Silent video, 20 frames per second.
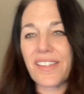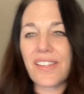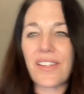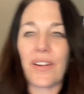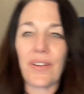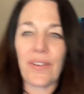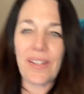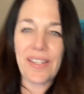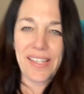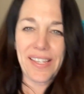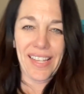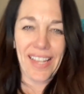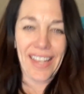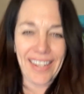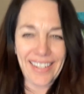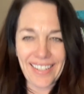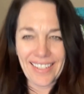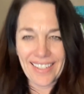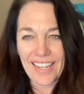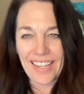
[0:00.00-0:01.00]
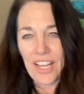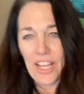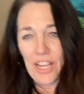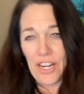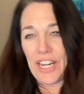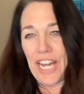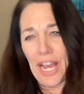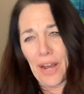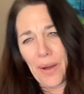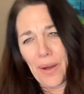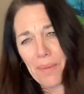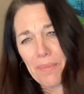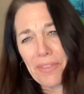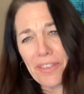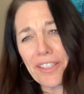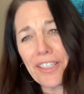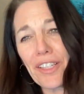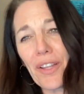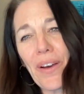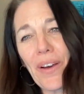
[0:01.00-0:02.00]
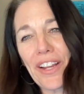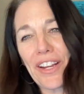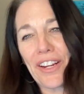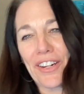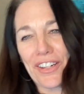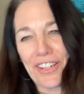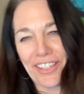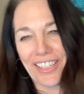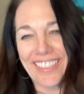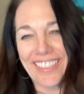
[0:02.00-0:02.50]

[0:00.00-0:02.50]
So now I'm the lawyer.